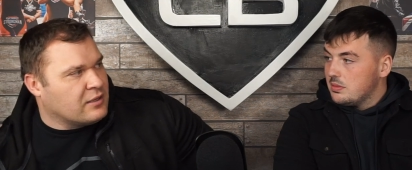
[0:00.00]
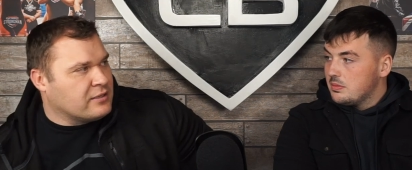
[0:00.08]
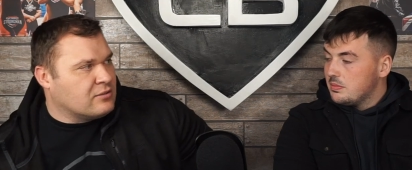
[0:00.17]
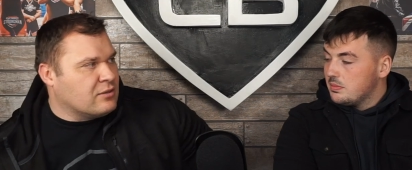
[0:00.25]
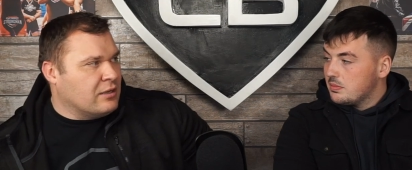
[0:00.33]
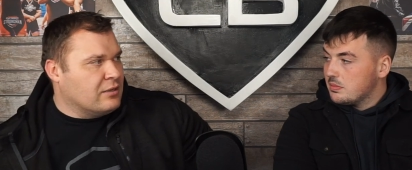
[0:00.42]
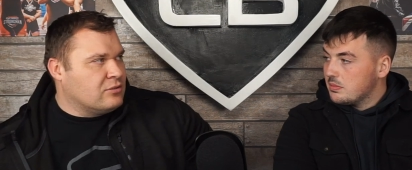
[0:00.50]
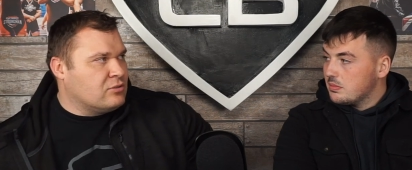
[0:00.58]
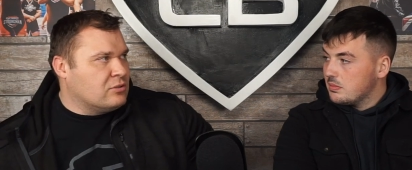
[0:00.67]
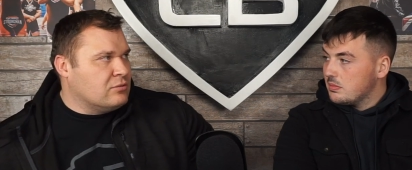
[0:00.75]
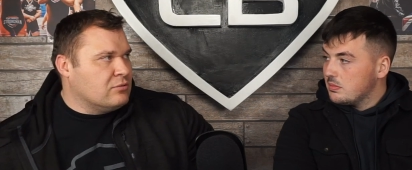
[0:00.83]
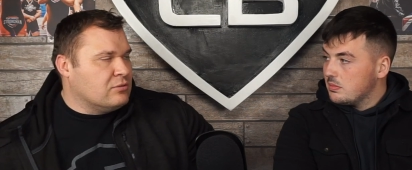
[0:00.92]
Speaker 1: like uh,
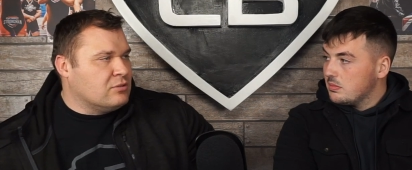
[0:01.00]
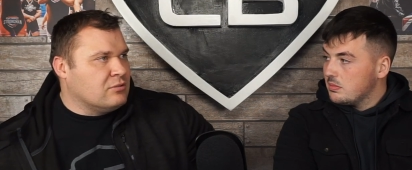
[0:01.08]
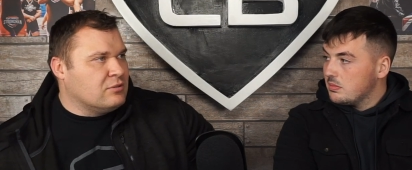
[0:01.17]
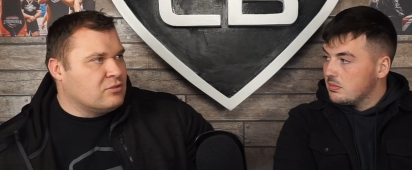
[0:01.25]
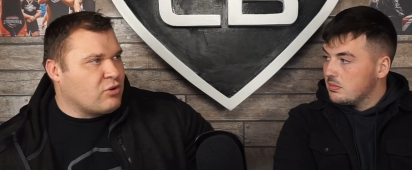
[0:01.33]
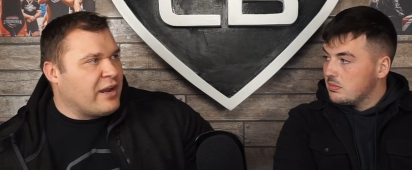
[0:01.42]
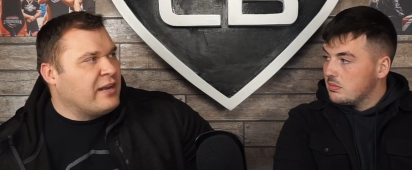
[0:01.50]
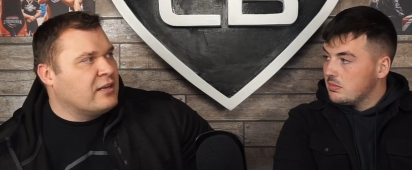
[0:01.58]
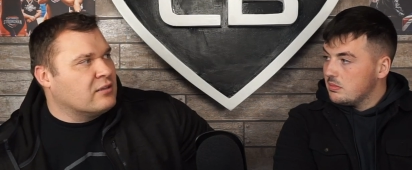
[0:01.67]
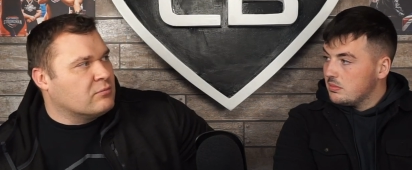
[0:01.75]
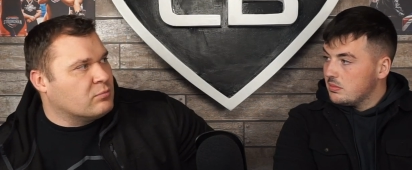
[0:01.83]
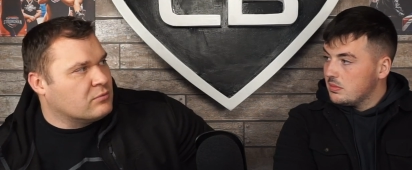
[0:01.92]

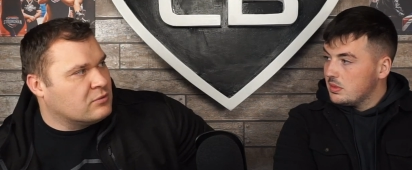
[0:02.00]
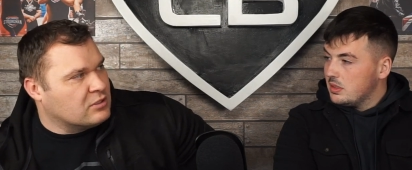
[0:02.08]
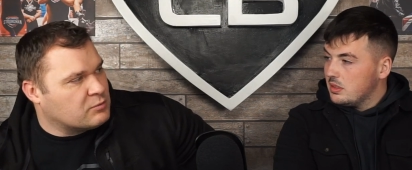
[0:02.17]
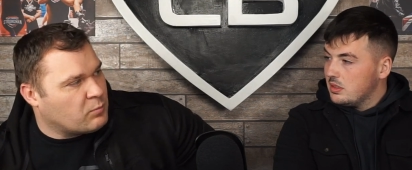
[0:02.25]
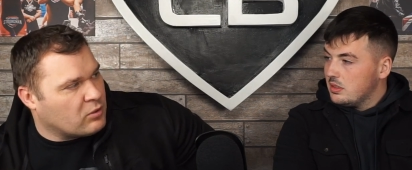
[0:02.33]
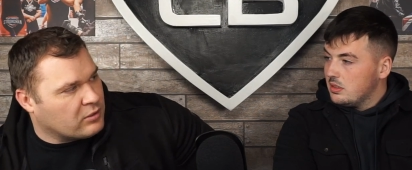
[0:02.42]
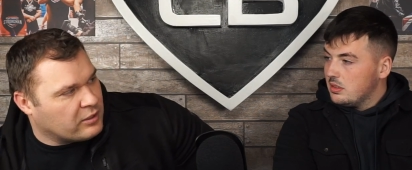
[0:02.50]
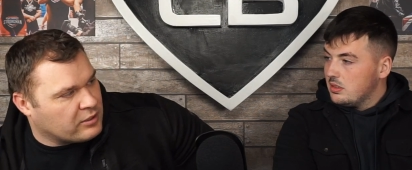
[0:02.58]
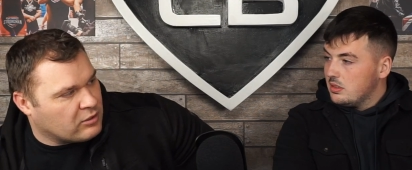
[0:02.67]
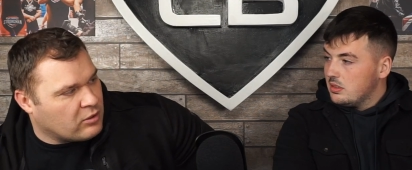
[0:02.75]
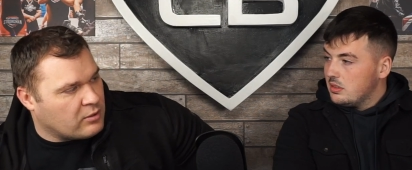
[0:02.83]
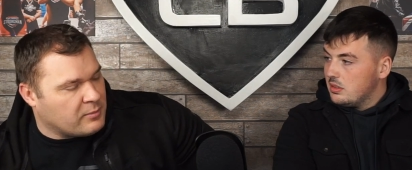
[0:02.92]
training the sport
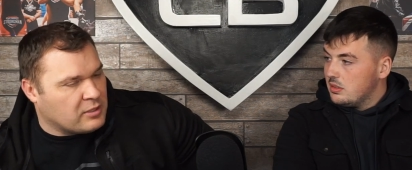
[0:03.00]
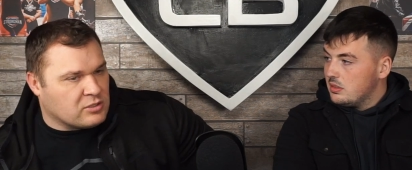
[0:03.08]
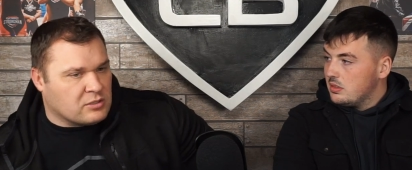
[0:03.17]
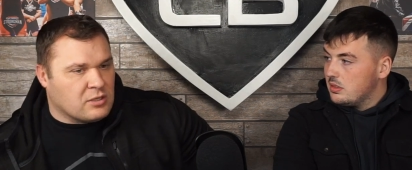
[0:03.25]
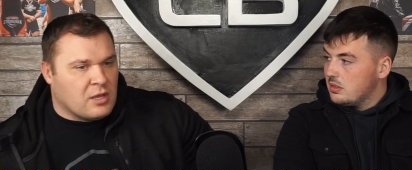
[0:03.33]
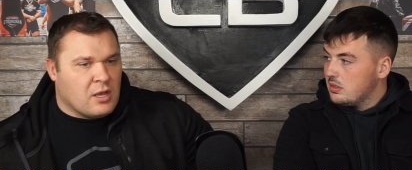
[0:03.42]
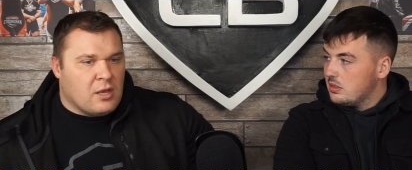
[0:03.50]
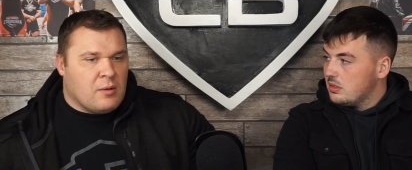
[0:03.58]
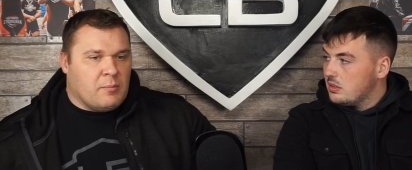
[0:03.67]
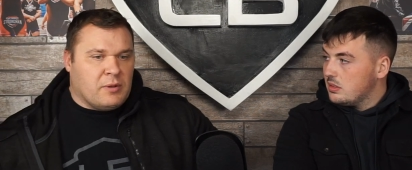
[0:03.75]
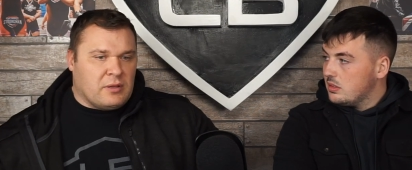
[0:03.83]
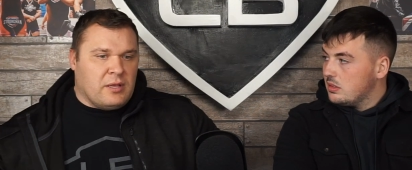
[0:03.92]
like you know what i mean just
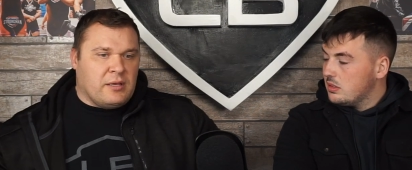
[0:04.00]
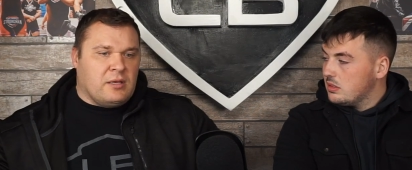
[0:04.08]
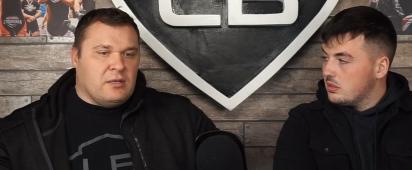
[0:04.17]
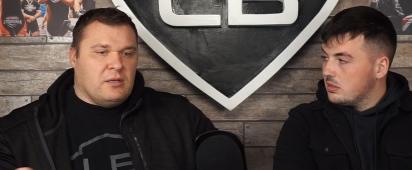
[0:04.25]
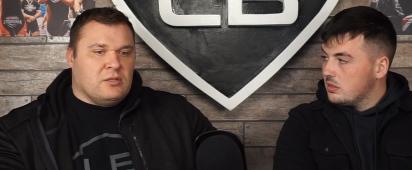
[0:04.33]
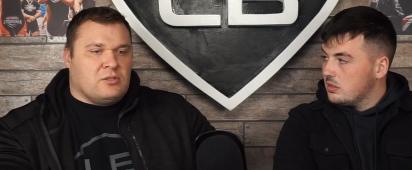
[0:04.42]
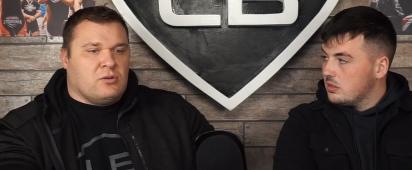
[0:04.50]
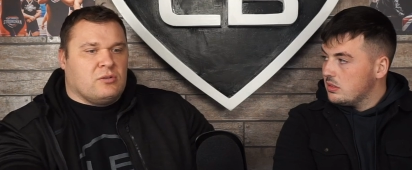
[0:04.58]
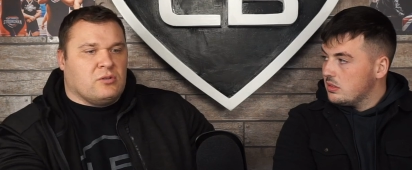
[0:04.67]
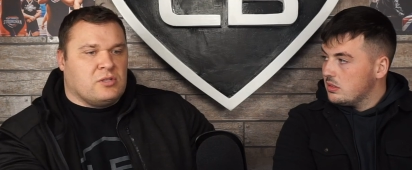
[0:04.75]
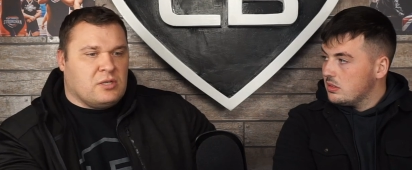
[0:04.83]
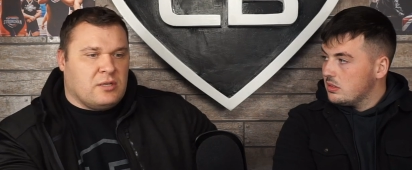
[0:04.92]
but like it's good
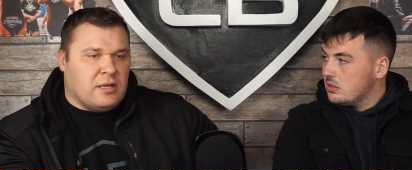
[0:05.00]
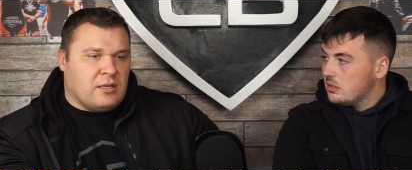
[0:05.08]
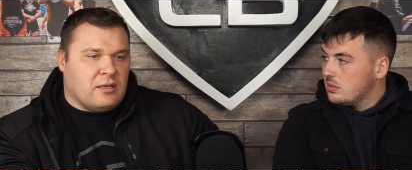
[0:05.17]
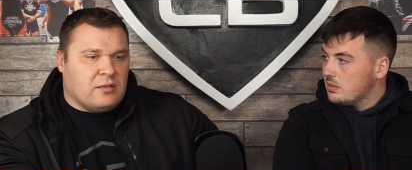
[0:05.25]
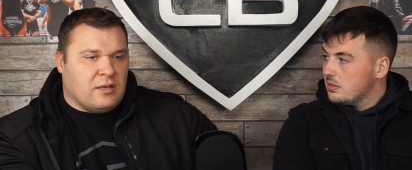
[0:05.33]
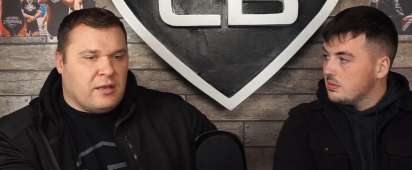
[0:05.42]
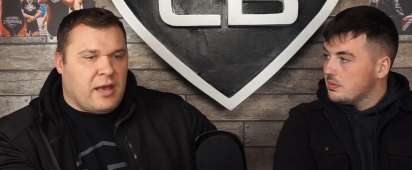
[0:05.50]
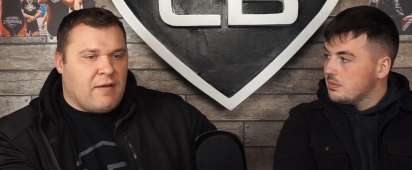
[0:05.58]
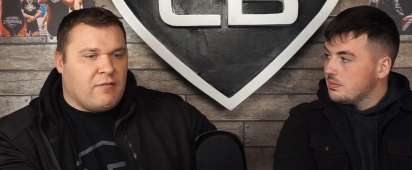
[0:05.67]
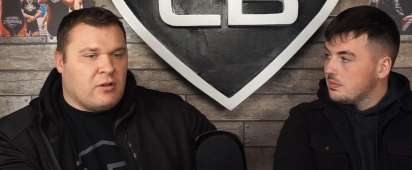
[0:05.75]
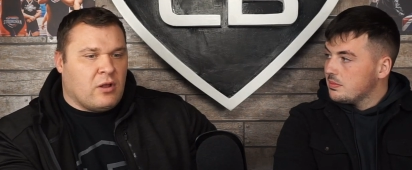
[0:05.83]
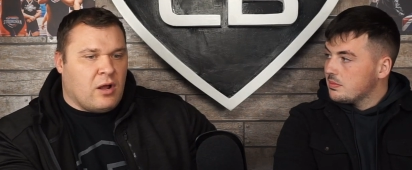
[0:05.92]
to see that they, they
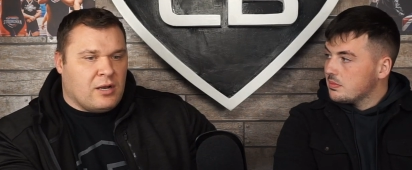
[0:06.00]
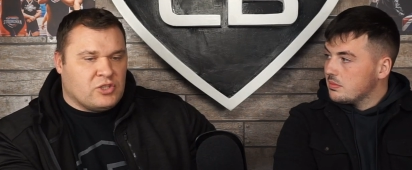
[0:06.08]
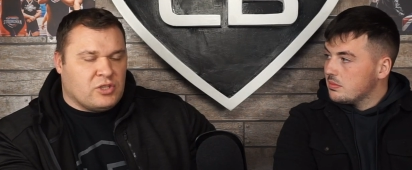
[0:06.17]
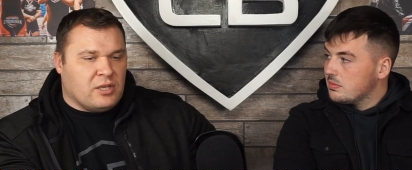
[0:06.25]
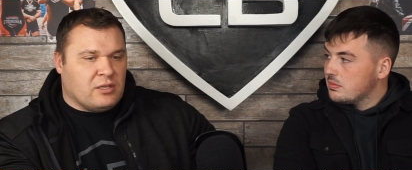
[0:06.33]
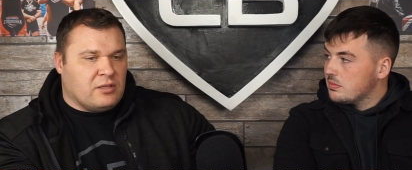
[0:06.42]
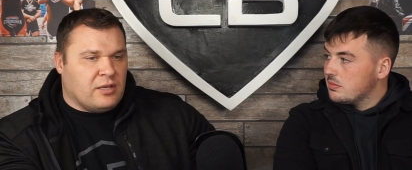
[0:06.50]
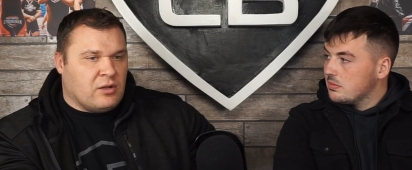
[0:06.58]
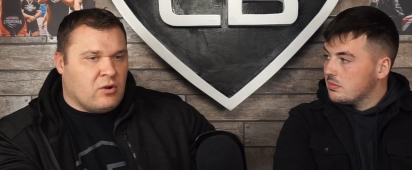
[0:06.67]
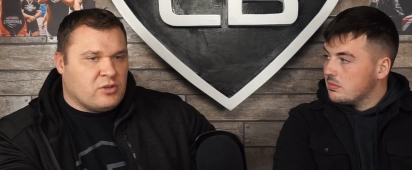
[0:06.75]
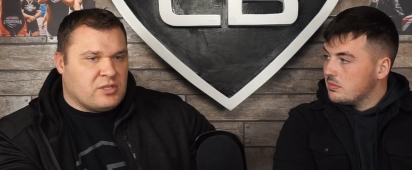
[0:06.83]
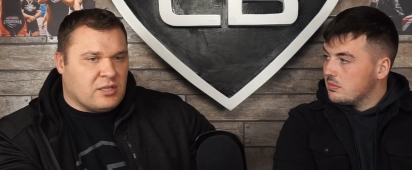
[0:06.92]
have a knowledge they, they
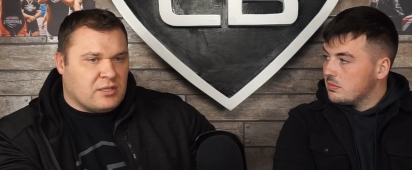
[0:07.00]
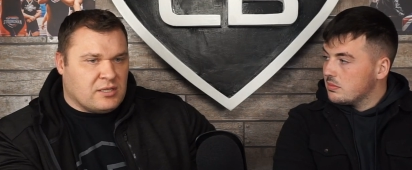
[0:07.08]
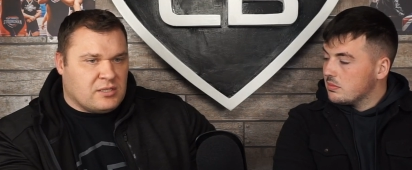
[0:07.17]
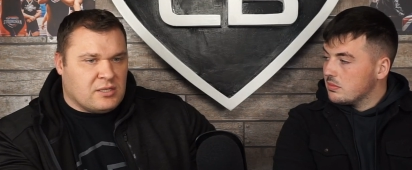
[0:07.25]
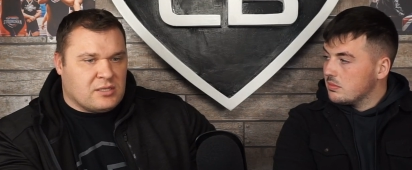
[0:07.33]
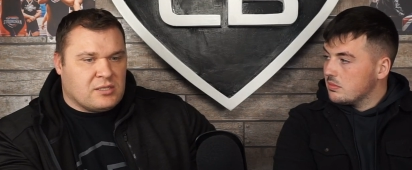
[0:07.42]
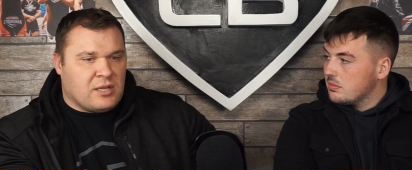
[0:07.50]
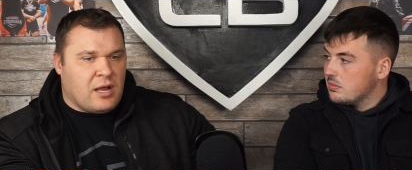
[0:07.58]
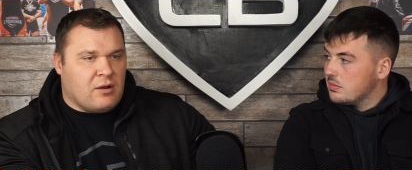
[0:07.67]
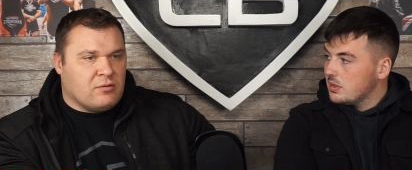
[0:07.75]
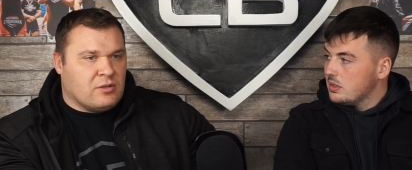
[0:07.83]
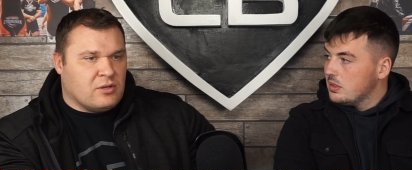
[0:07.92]
know statistics
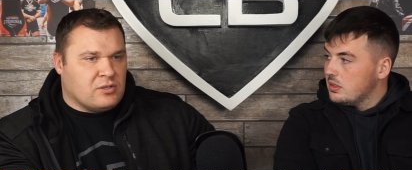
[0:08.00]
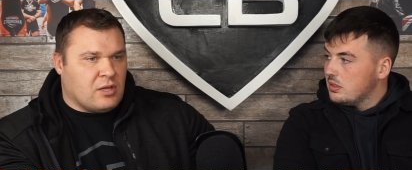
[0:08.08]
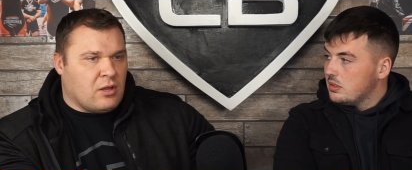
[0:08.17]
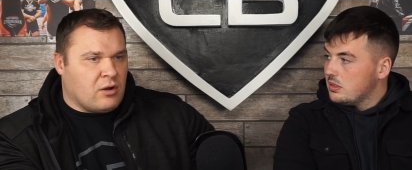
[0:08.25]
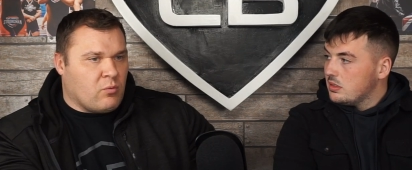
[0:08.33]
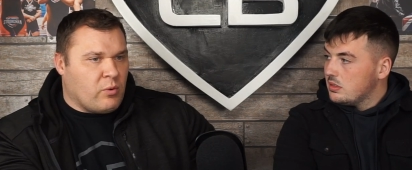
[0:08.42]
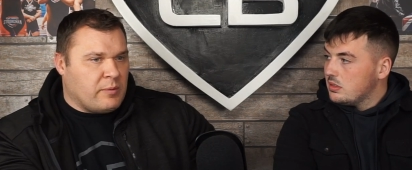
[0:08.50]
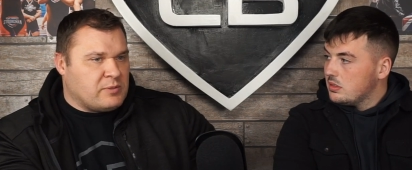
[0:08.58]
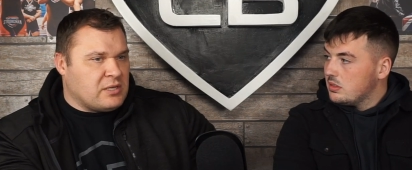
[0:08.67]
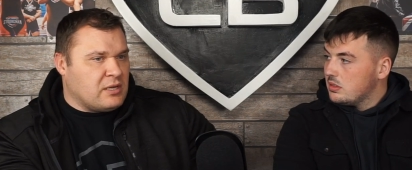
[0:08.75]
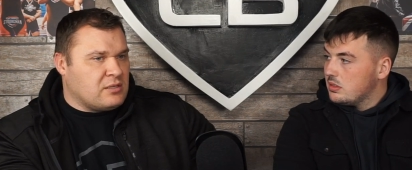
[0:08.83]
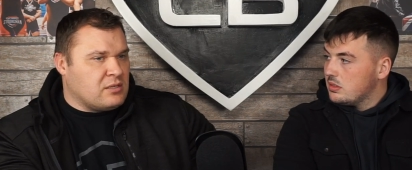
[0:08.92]
now there's a lot of
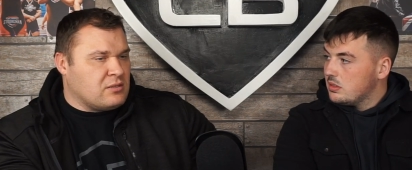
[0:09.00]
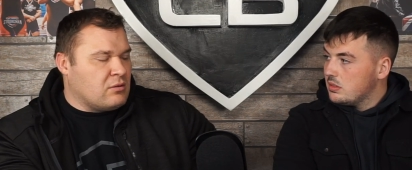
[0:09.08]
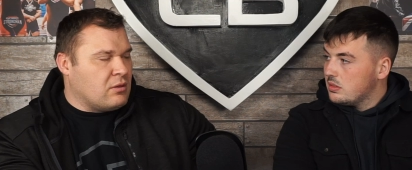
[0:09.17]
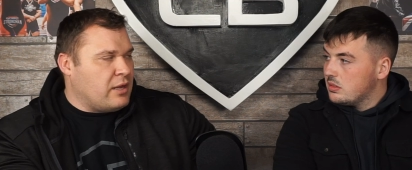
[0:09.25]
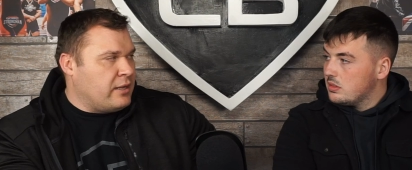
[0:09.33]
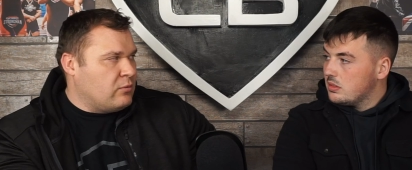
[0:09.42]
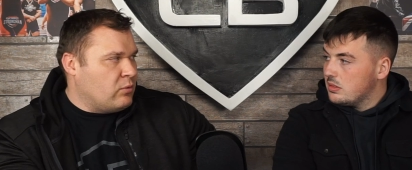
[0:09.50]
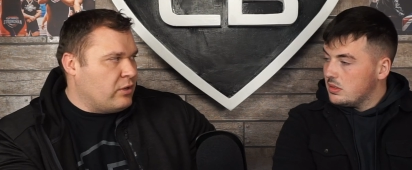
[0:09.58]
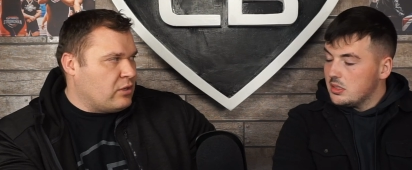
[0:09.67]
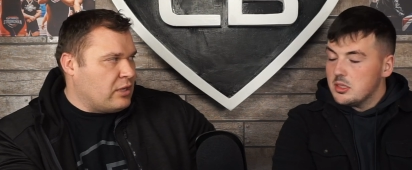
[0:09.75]
websites is online where yeah.